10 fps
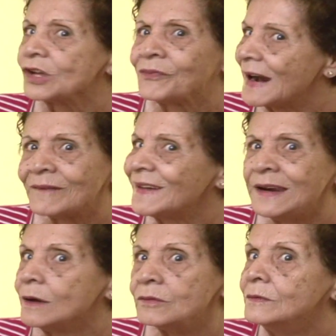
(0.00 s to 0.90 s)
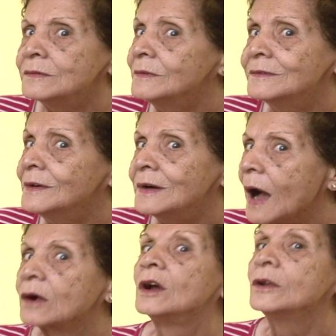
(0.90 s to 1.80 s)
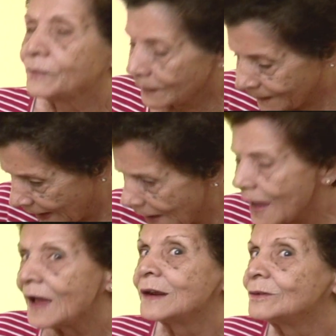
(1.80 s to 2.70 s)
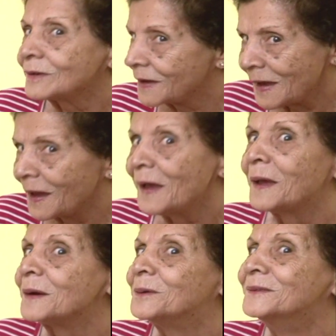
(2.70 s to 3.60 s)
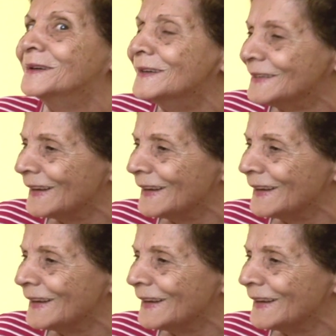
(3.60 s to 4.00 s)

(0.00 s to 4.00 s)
I used to say no. Now I only say yes to Jesus.